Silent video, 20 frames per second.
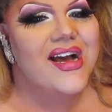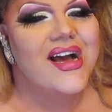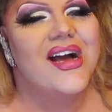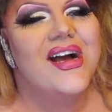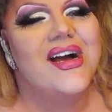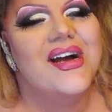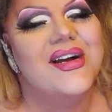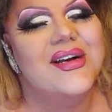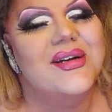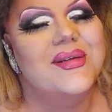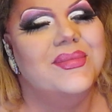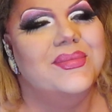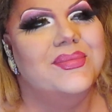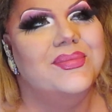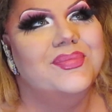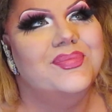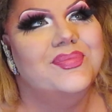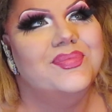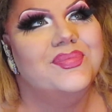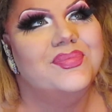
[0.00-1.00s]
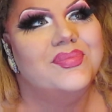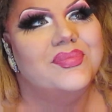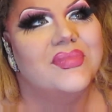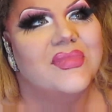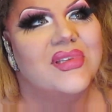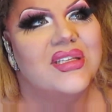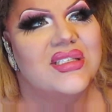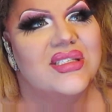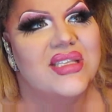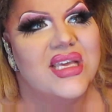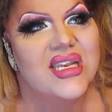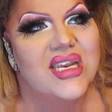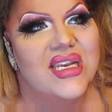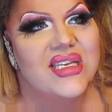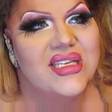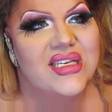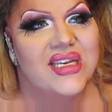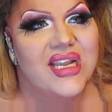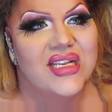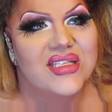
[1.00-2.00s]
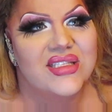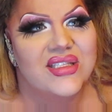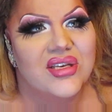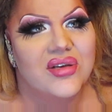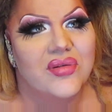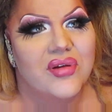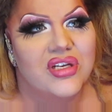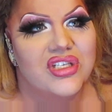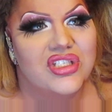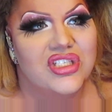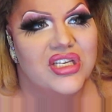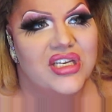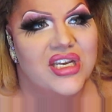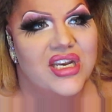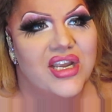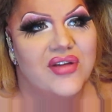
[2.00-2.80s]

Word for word: Um, said I didn't answer the question and